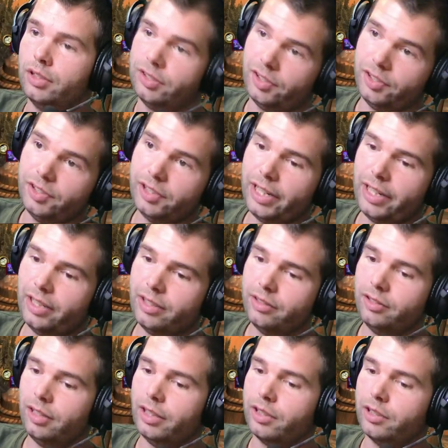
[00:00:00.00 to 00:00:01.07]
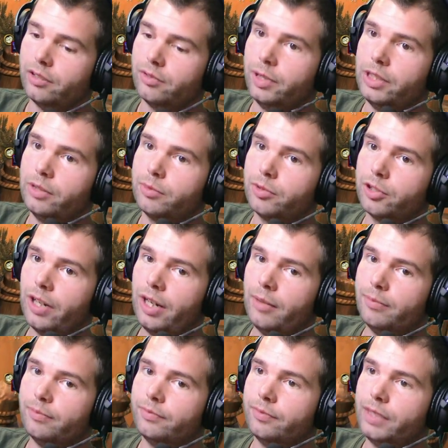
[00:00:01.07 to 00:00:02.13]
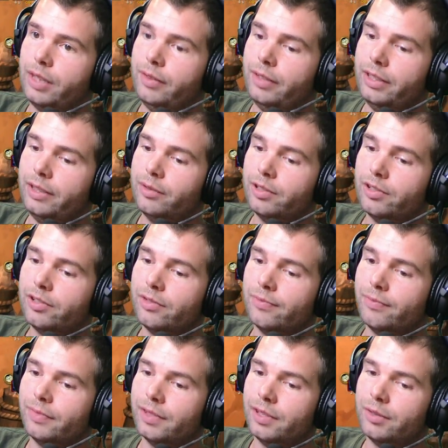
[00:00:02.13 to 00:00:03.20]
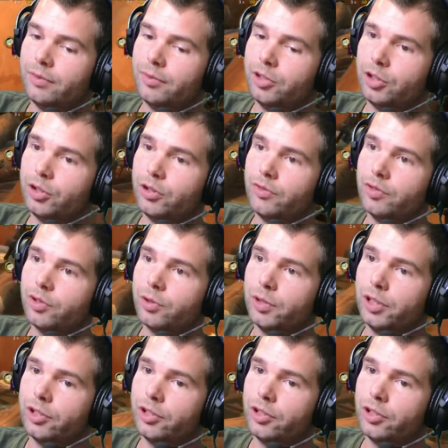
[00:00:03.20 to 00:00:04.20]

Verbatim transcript: And see again, like random trap. I mean, it was we should have